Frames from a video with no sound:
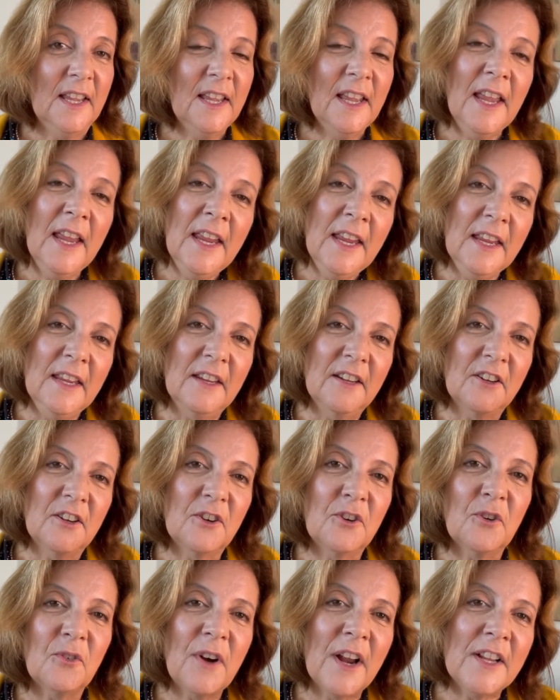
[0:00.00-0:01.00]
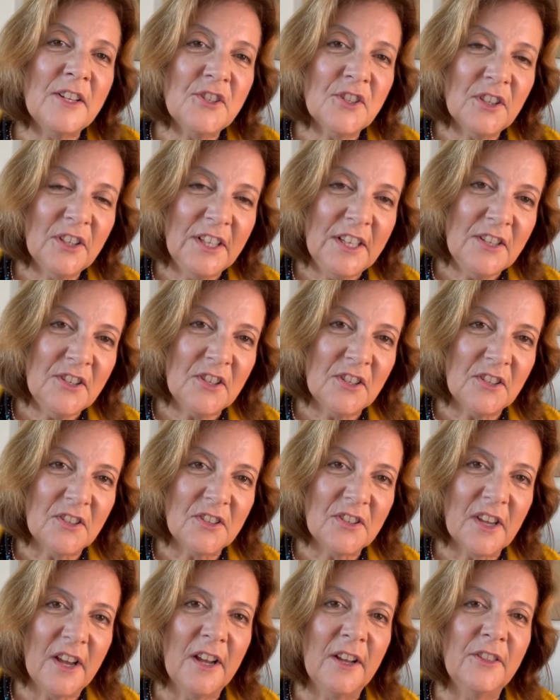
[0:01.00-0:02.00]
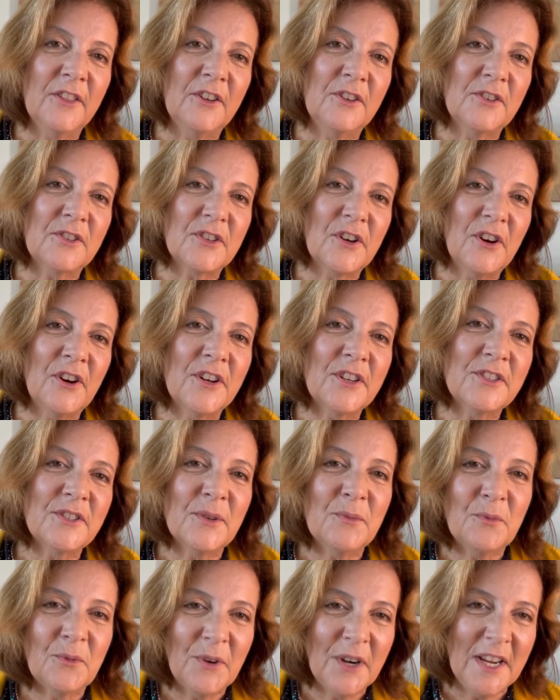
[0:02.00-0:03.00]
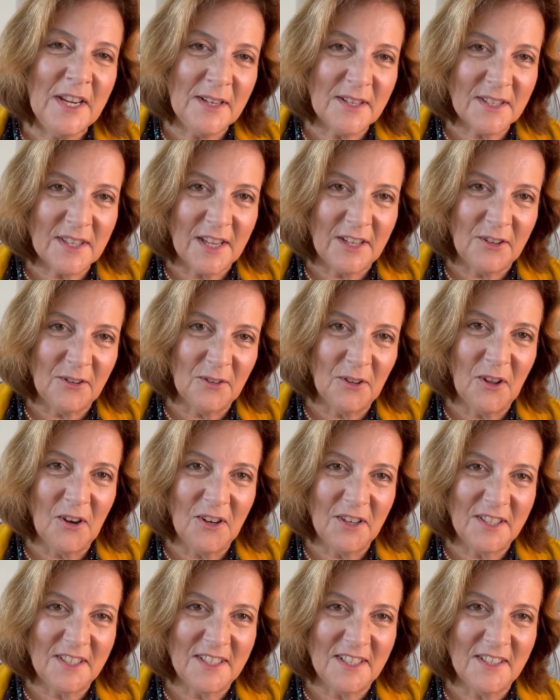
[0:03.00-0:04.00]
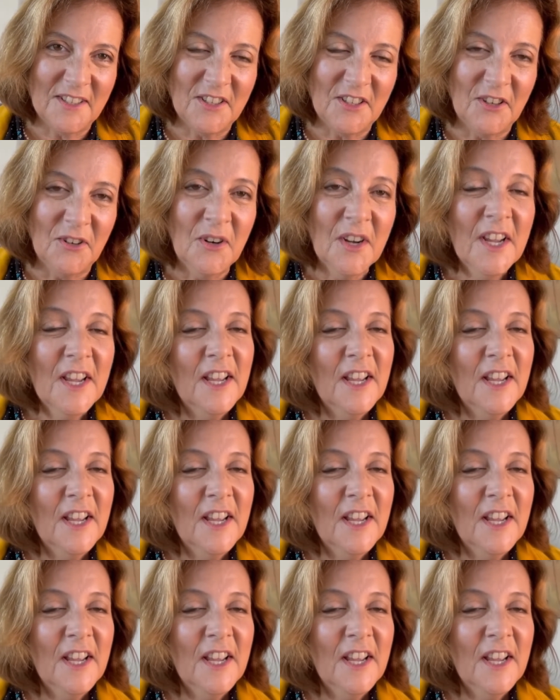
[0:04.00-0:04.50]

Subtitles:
hey, congratulations on those awesome rates that you're locked into.